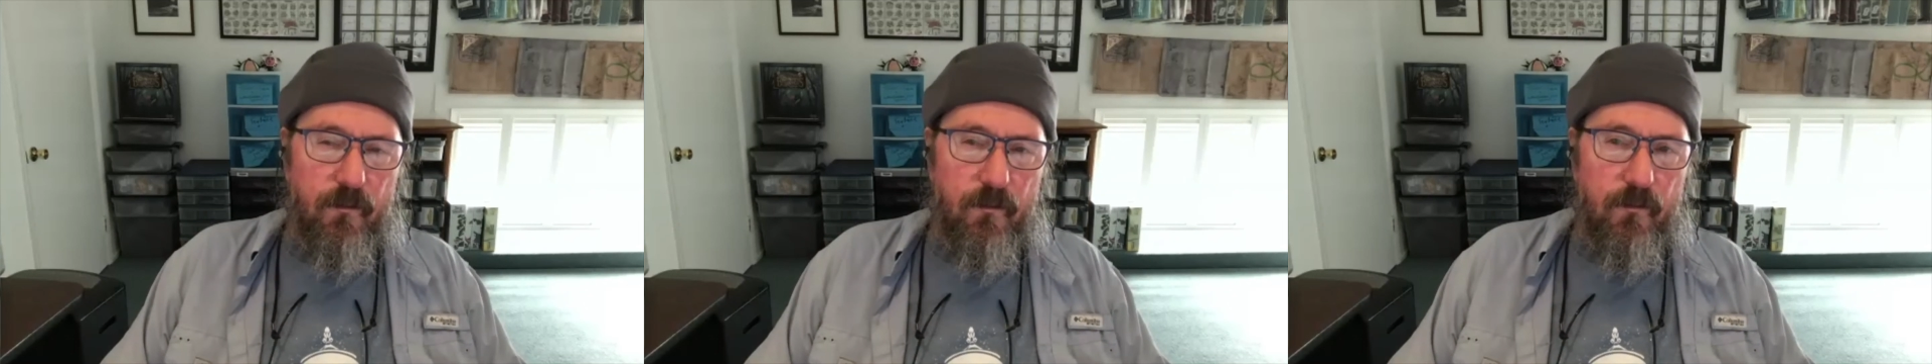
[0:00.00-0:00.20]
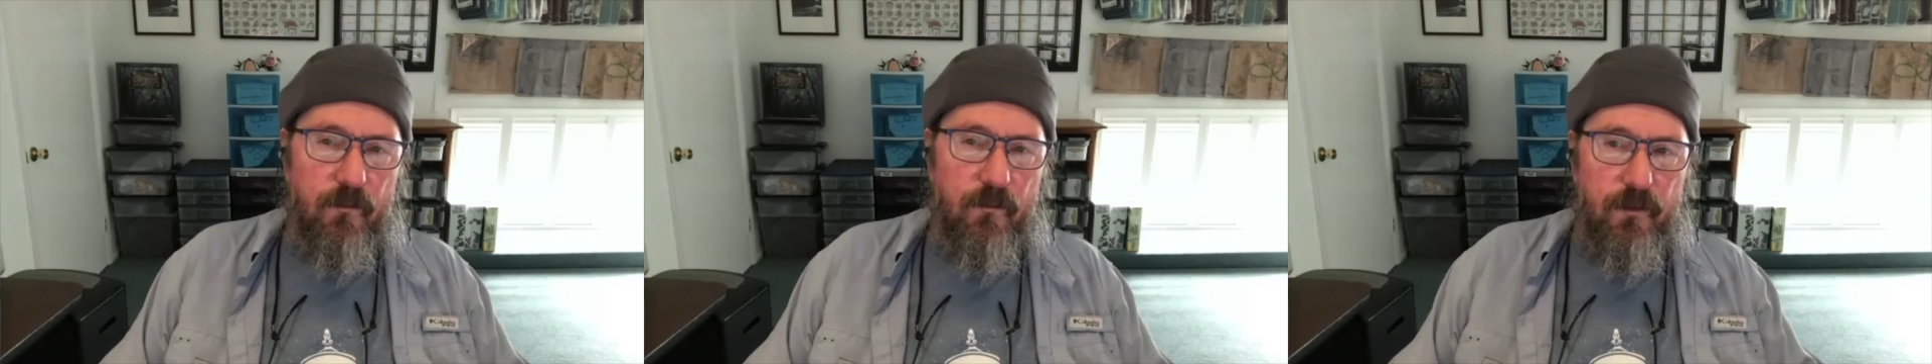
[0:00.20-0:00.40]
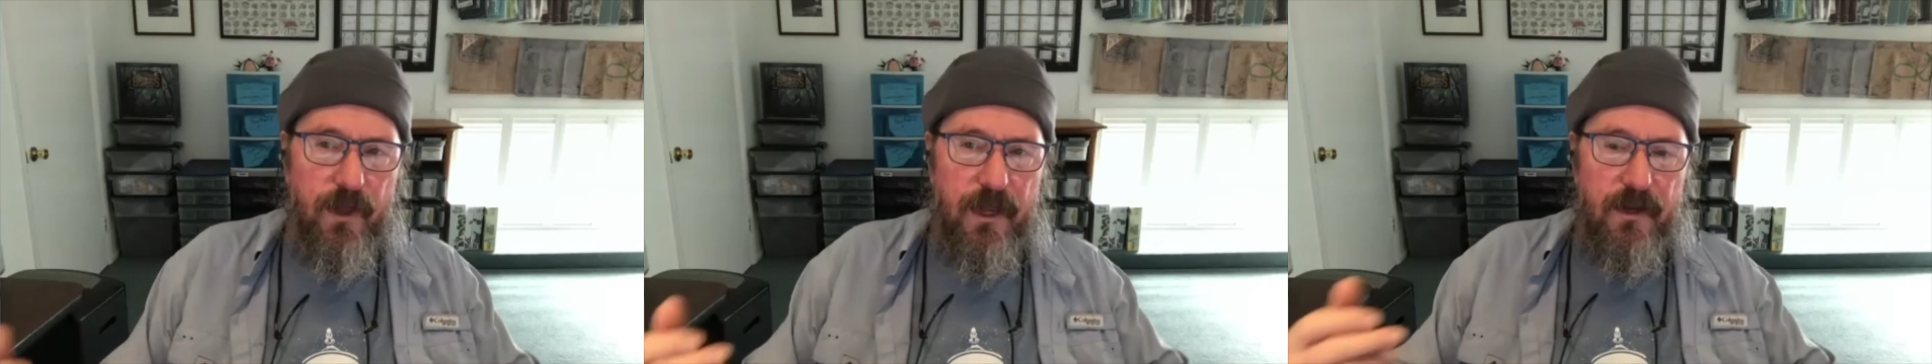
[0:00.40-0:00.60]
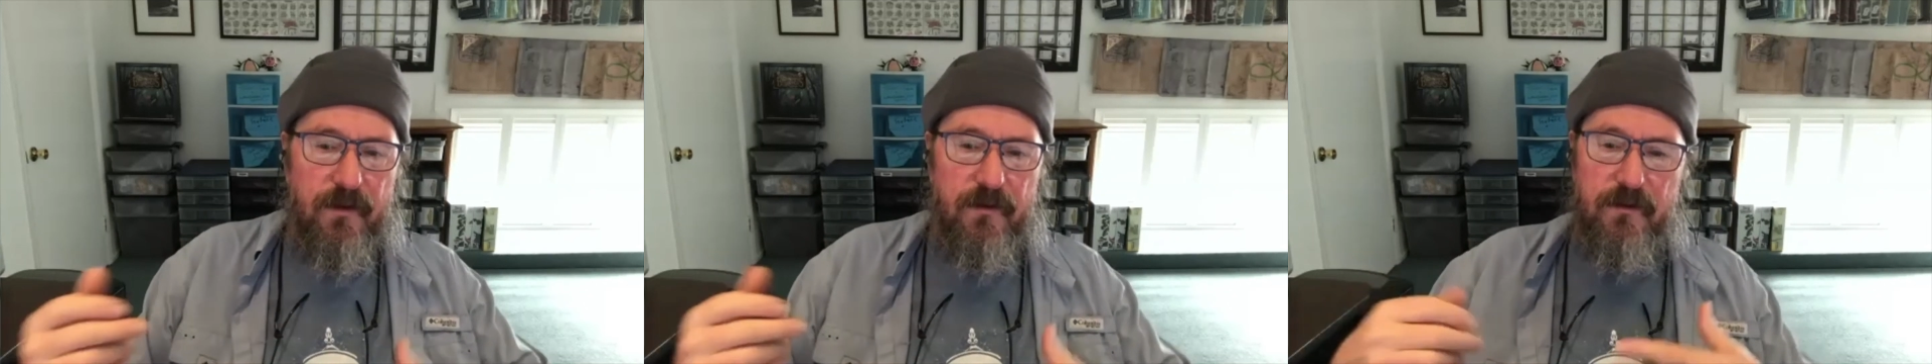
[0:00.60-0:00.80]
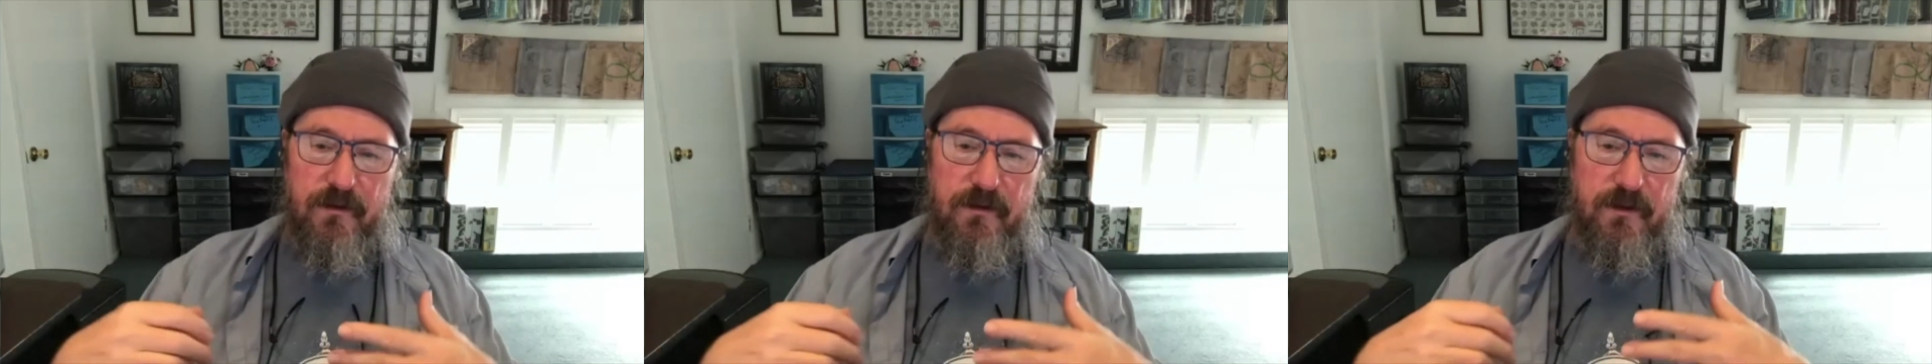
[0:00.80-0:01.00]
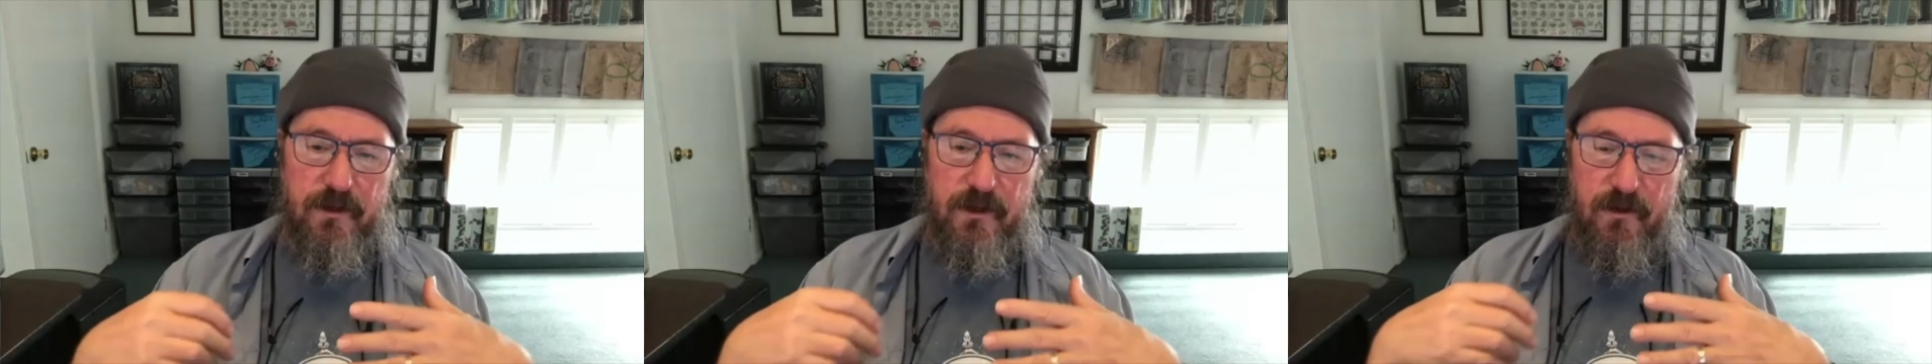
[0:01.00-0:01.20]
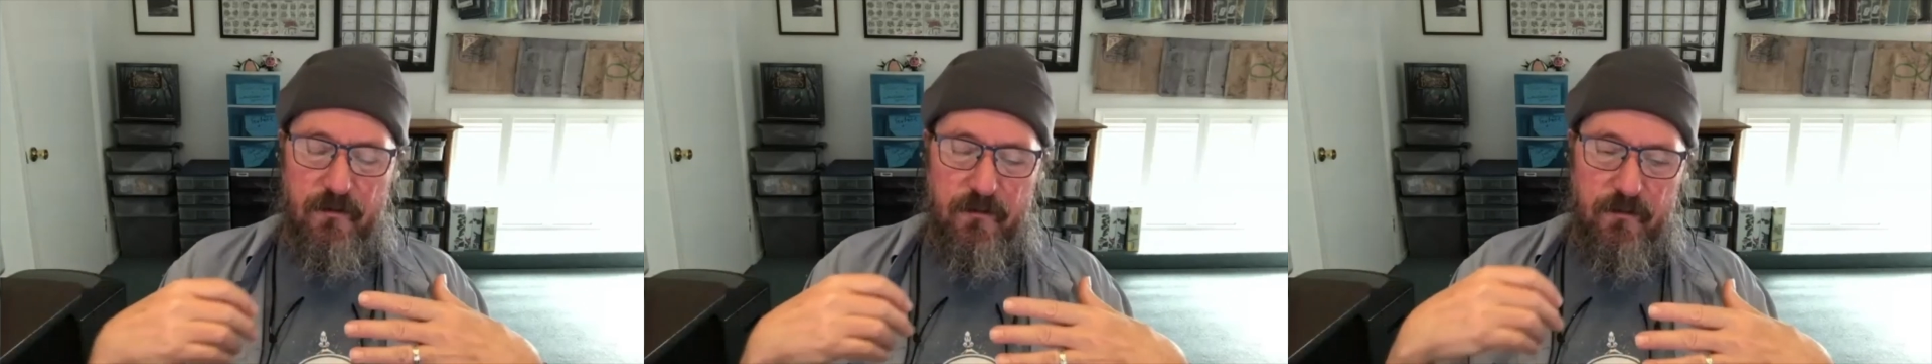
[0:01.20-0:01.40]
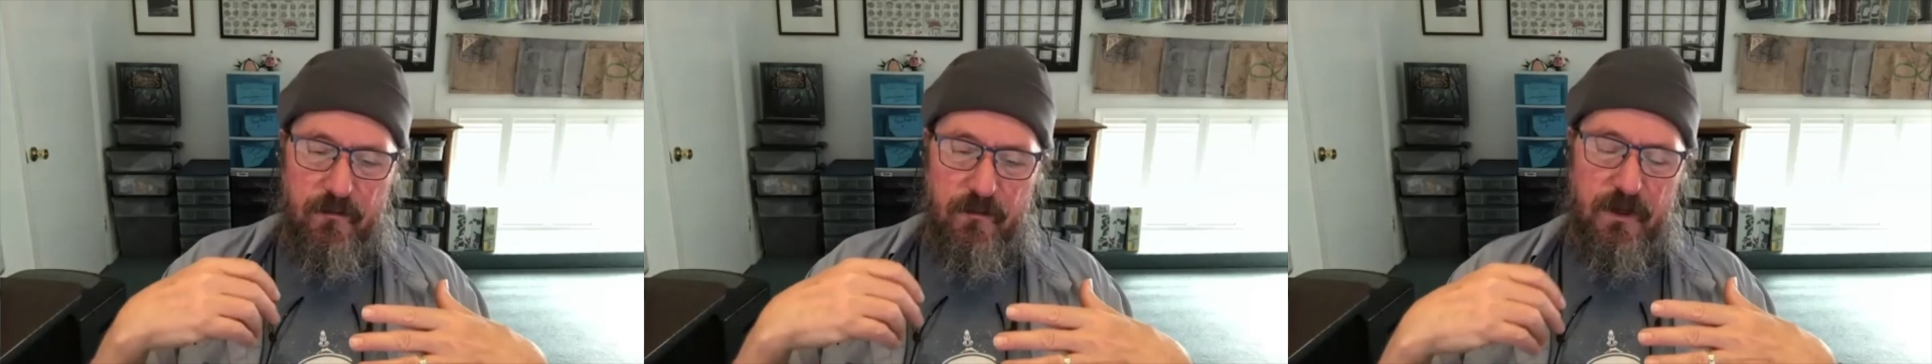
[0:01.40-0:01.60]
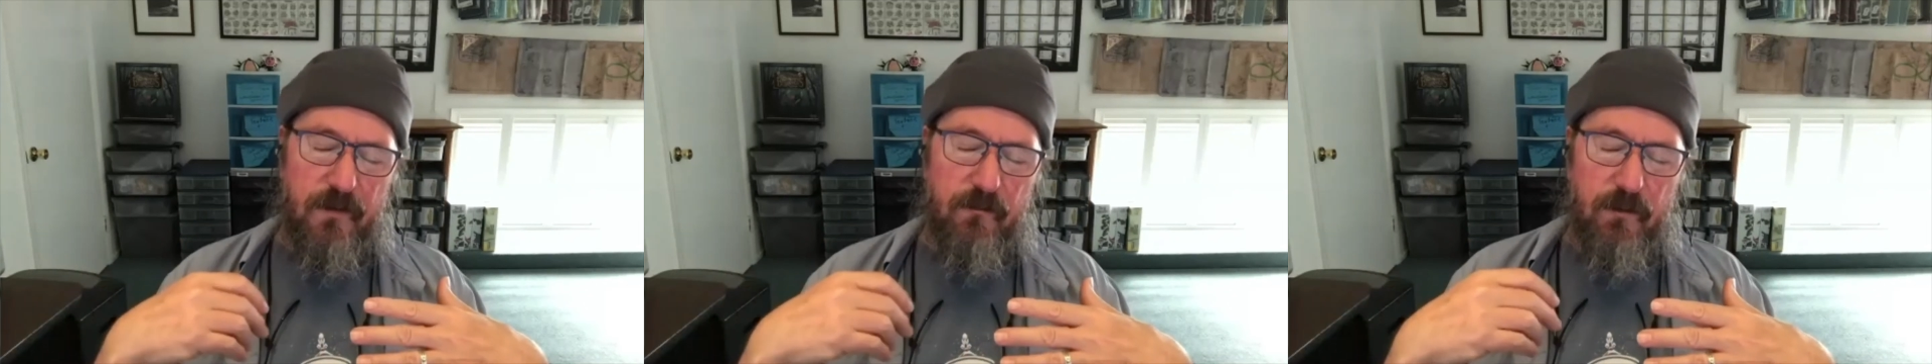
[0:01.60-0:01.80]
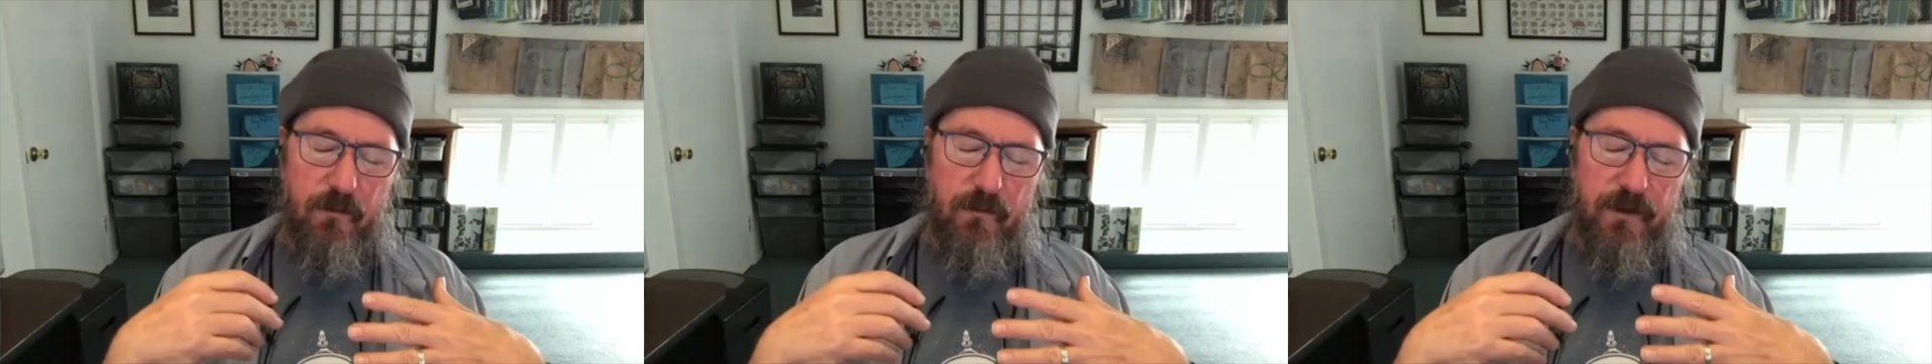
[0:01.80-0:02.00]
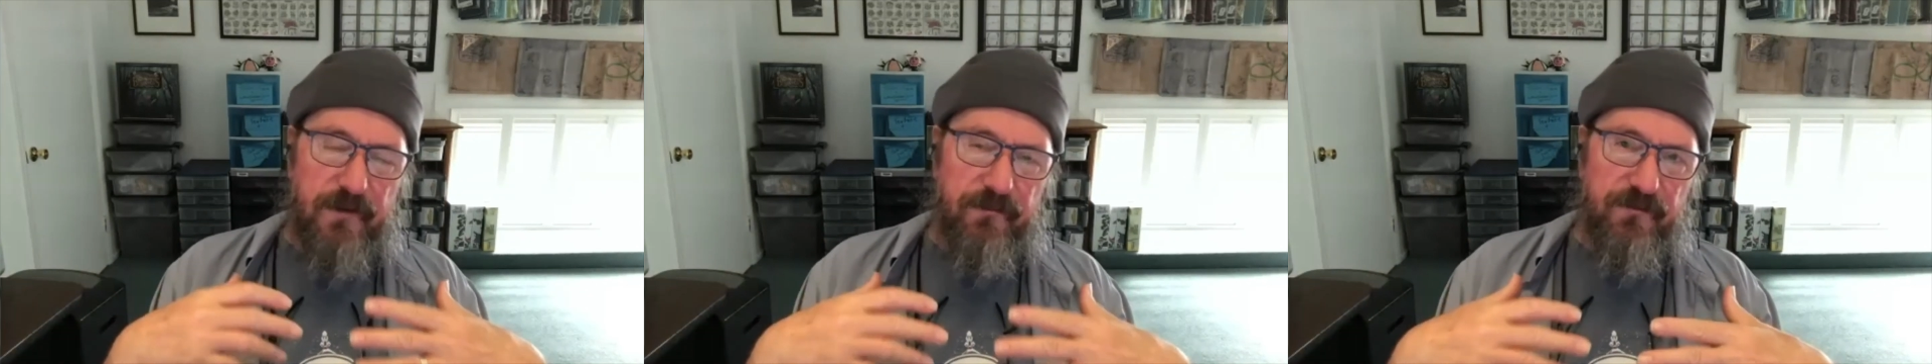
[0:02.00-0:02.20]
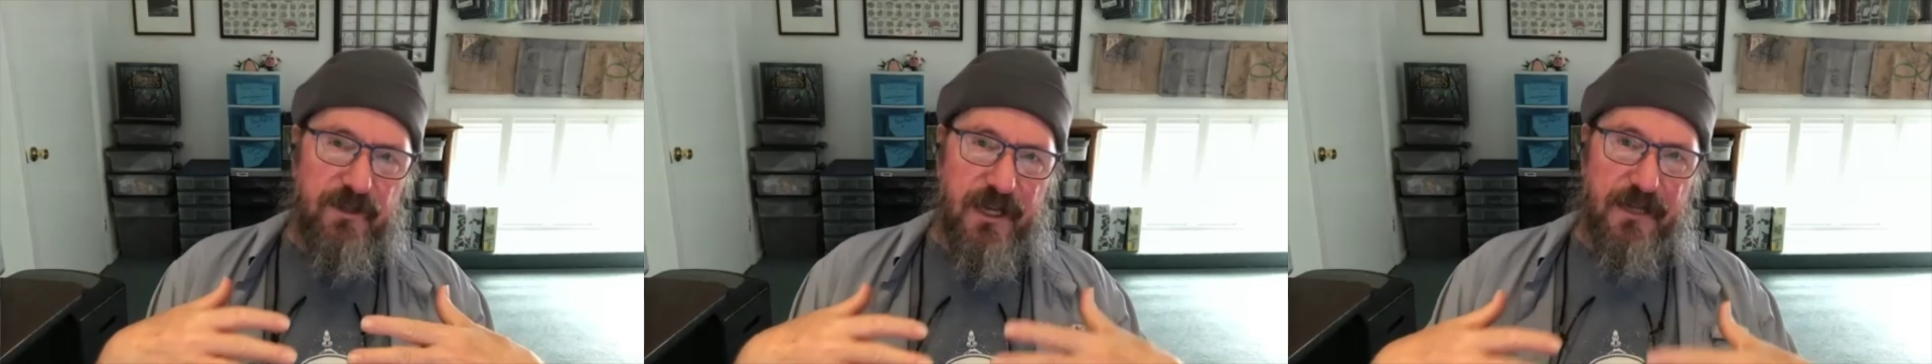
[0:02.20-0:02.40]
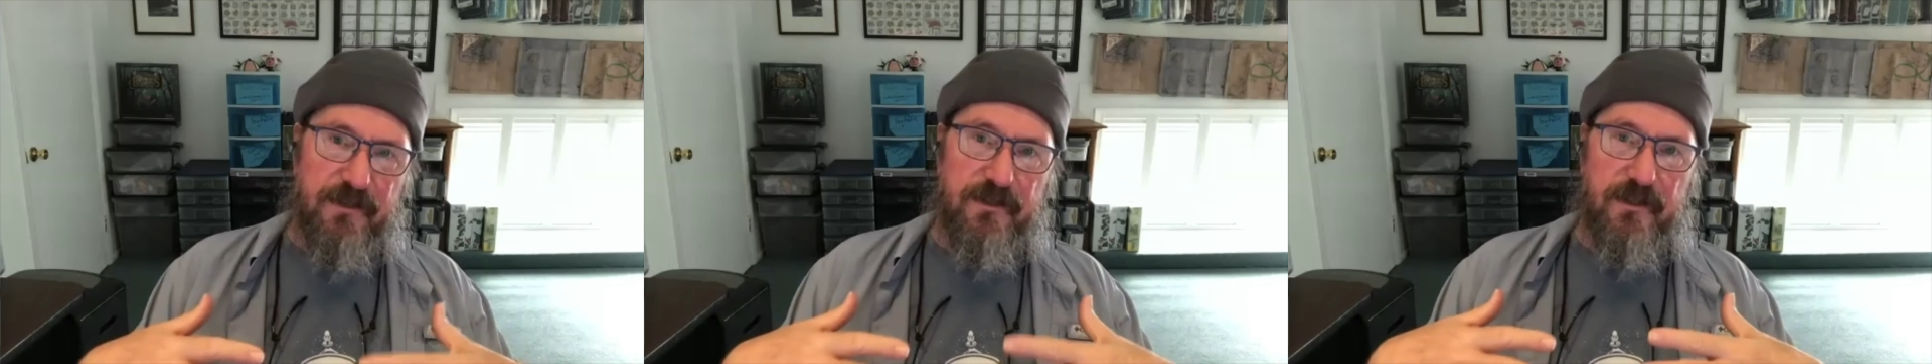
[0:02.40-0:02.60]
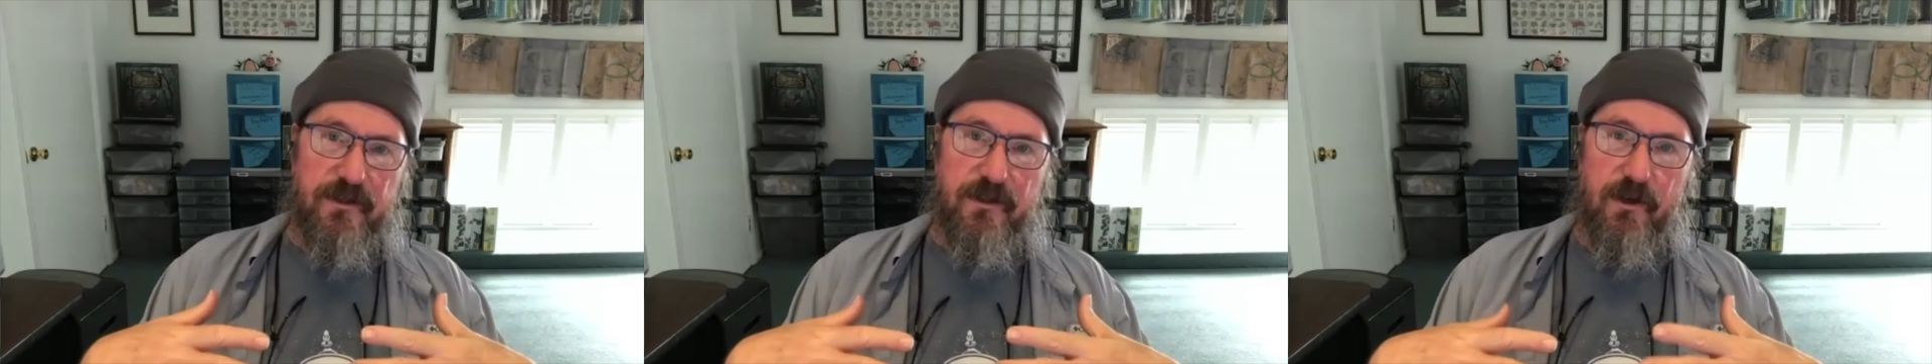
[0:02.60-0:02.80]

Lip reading: they, when we tested